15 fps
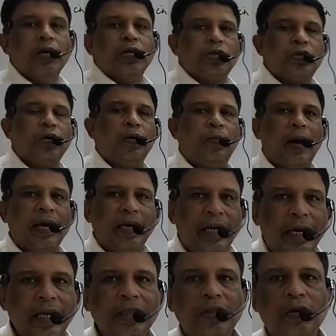So by
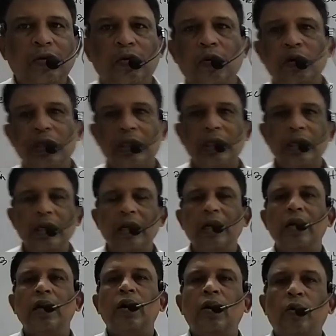reading the question,
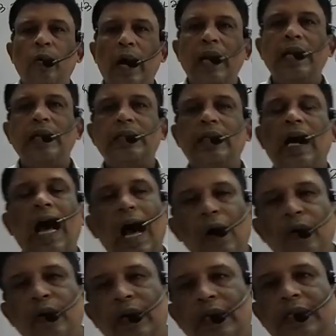one is
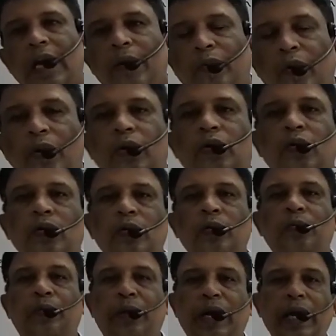how is able
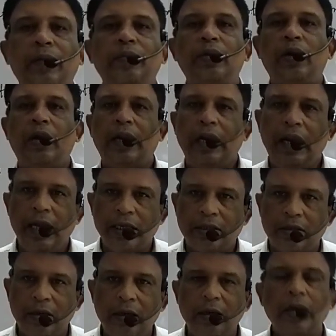to frame the
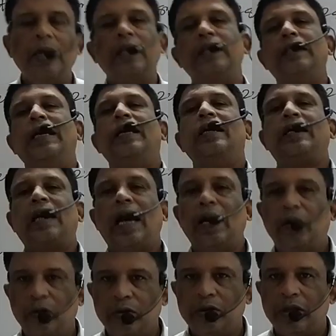relation, then try
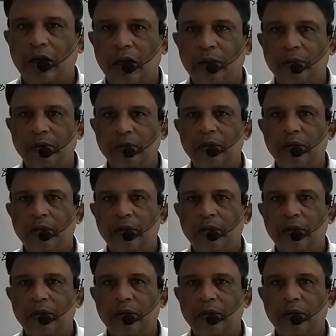to solve.